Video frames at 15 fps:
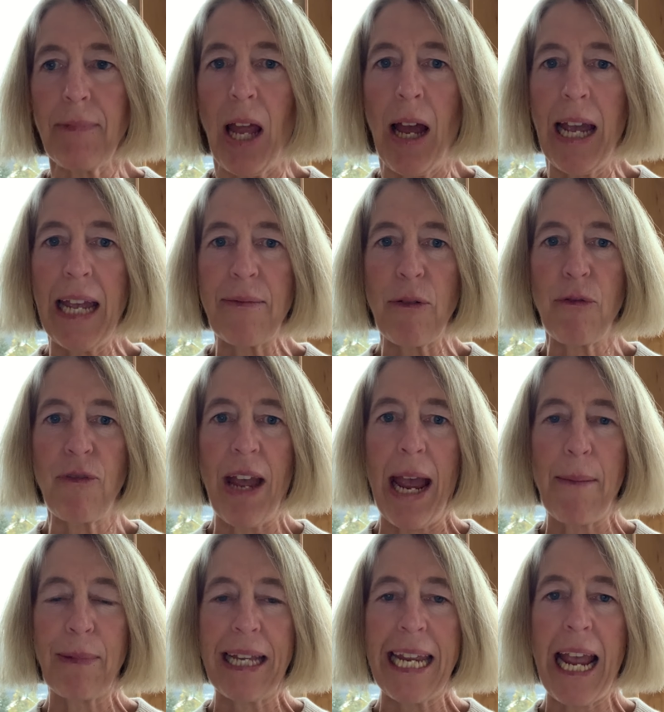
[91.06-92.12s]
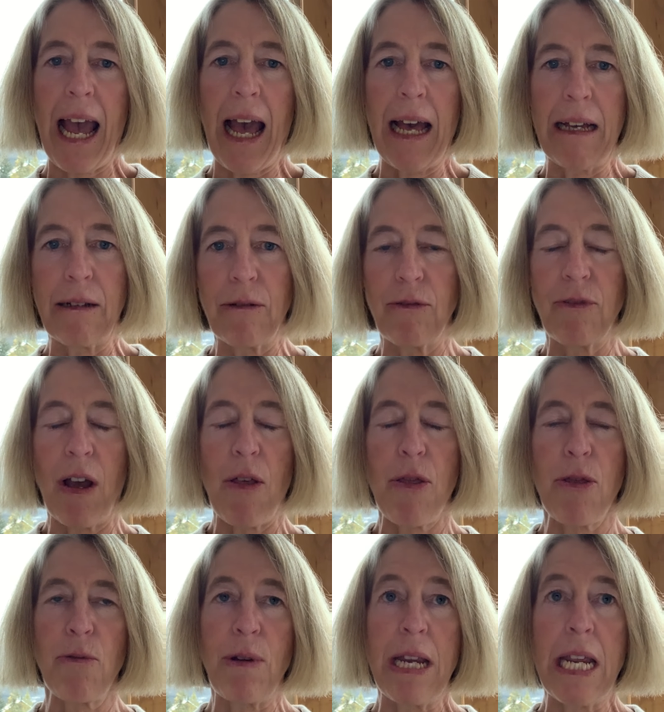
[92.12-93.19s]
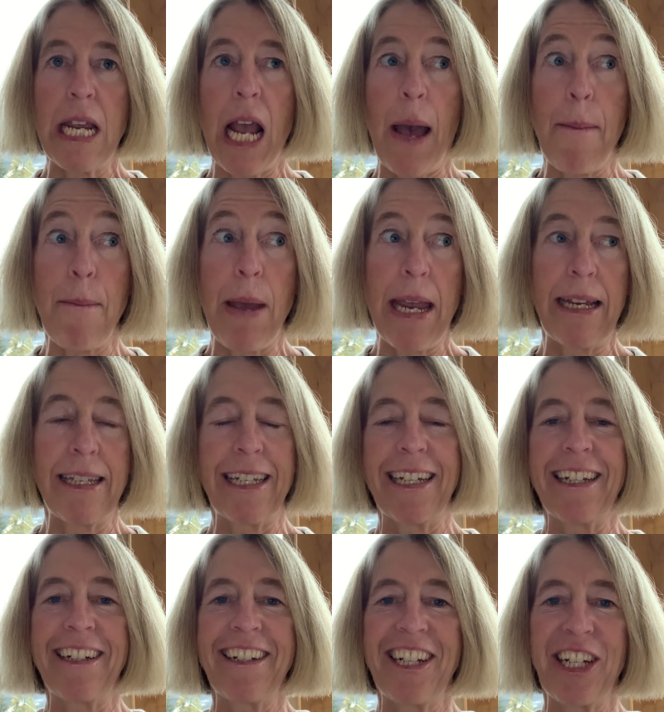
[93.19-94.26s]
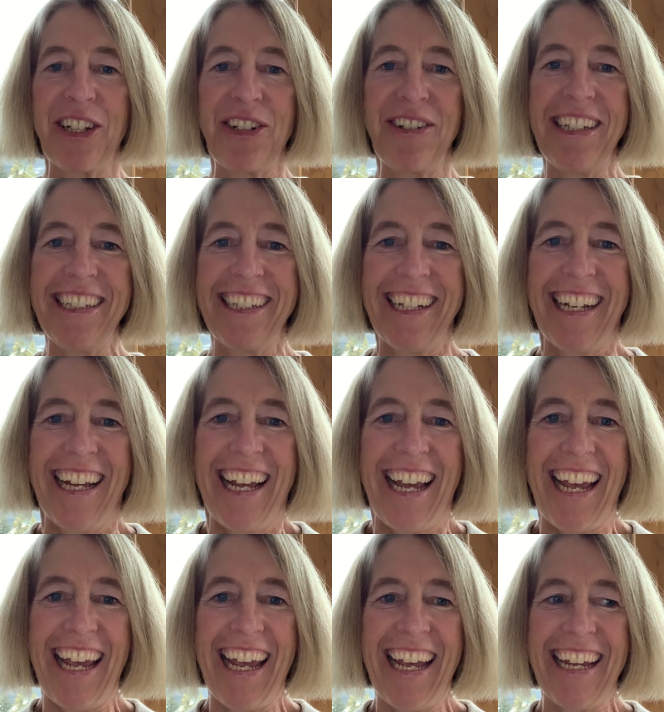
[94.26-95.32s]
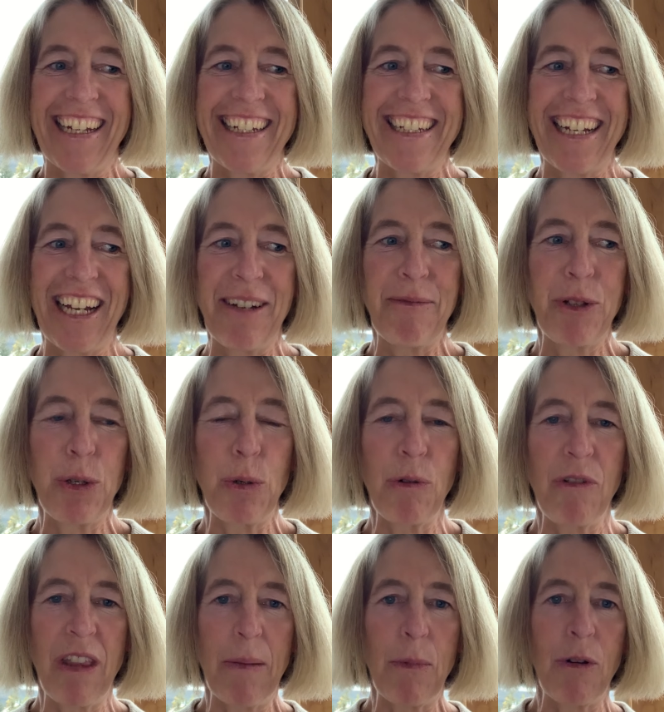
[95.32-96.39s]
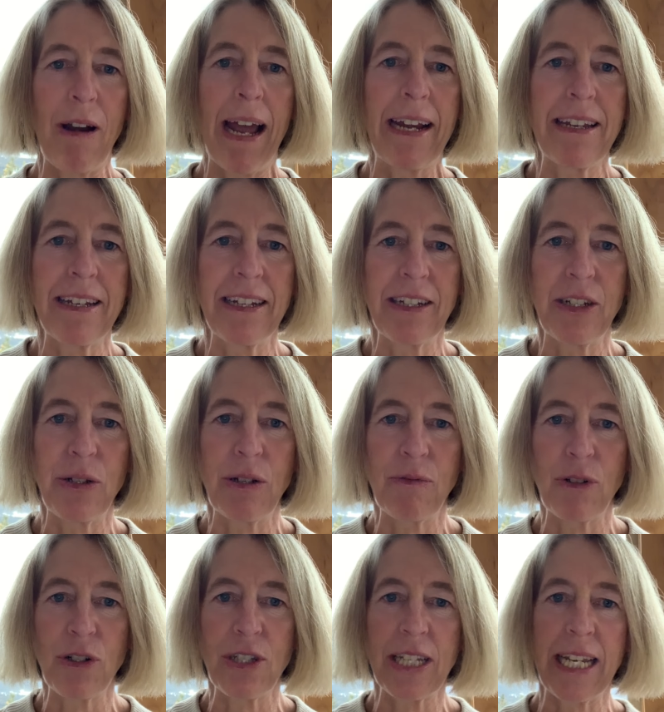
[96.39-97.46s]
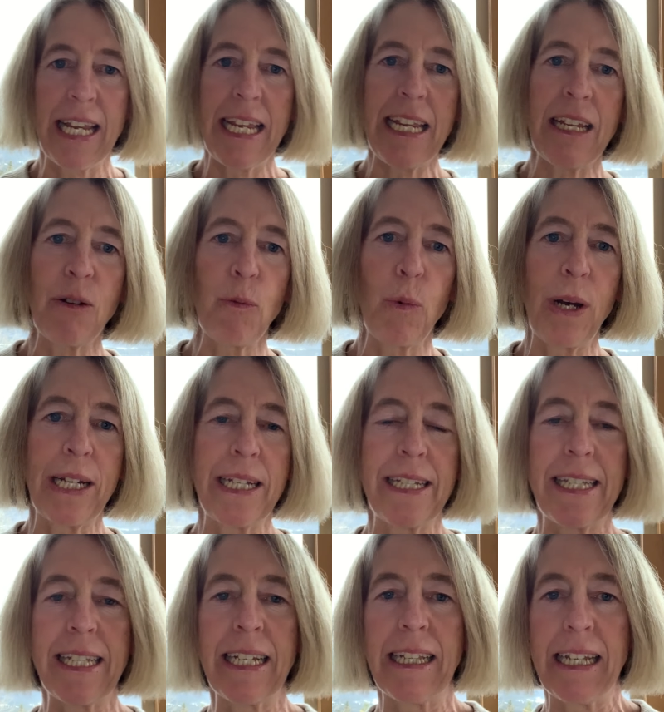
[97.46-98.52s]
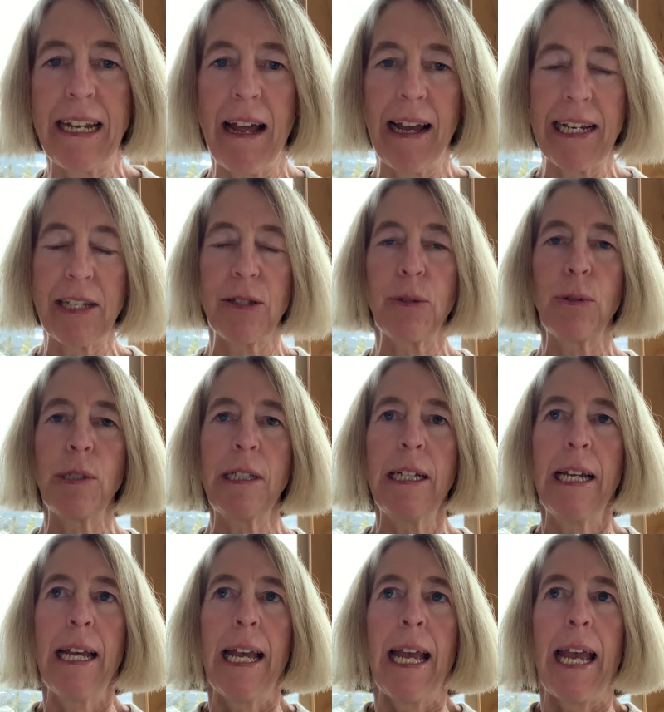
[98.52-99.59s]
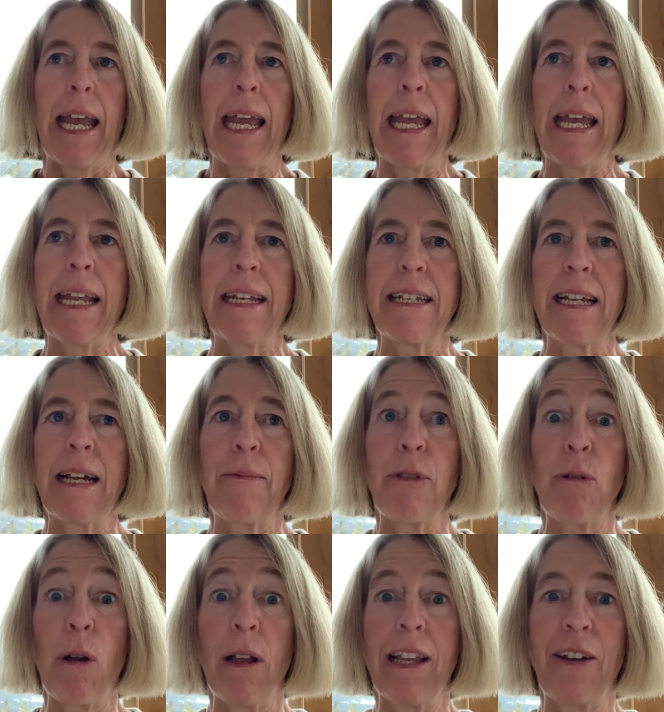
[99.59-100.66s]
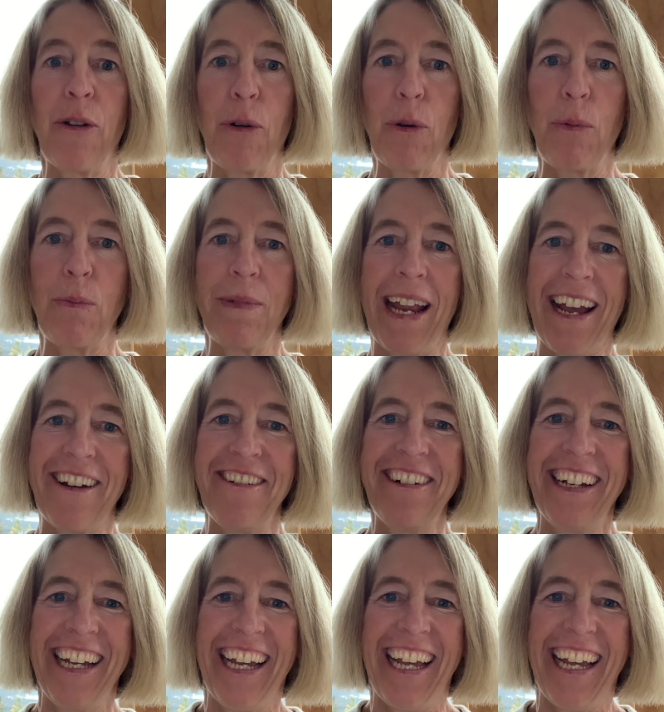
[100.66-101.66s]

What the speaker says: I have a family of 3 amazing children, and 2 of them are at university and 1 is still in high school, and they're all at home now.